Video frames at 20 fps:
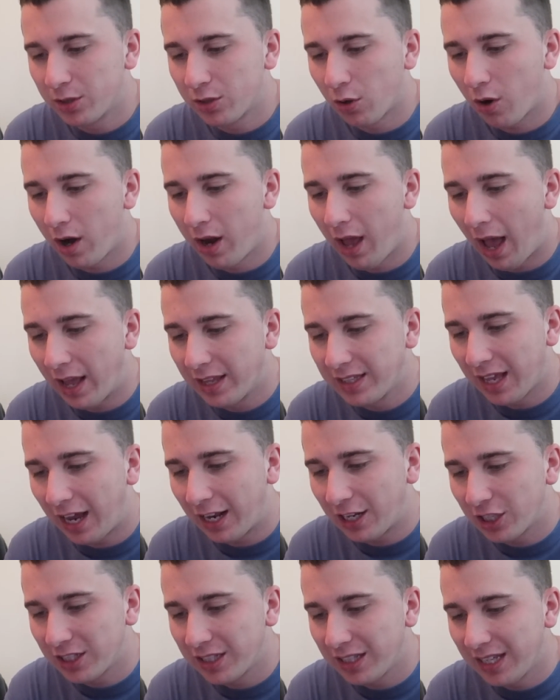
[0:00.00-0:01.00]
Sorry, I,
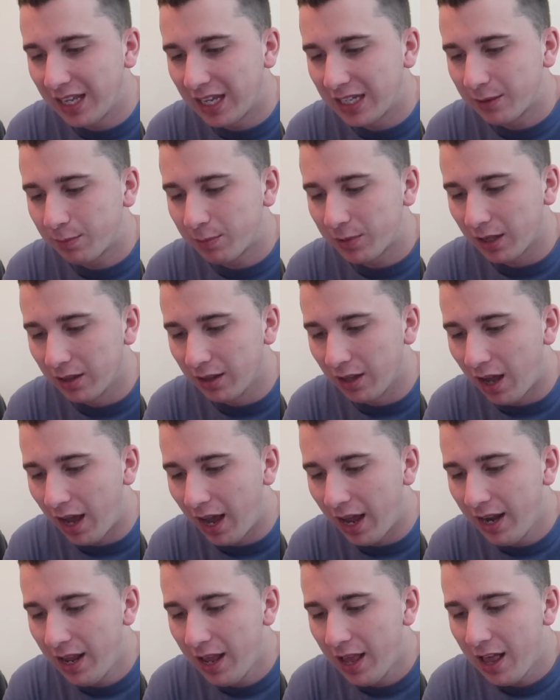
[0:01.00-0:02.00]
I just lisped a
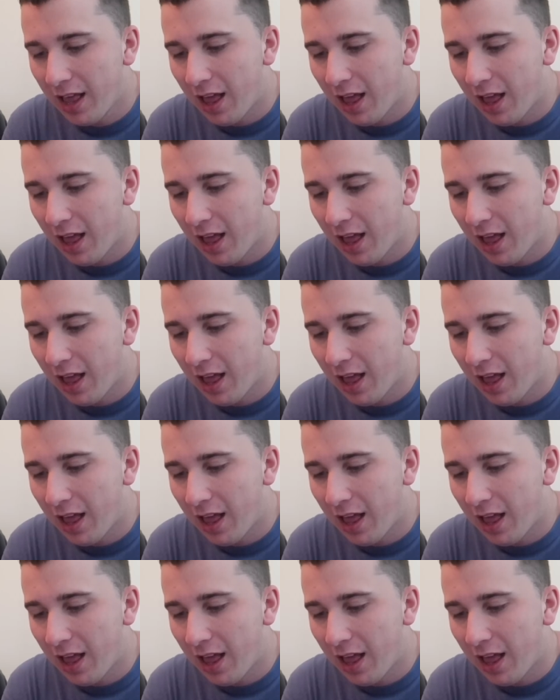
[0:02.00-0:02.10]
lot.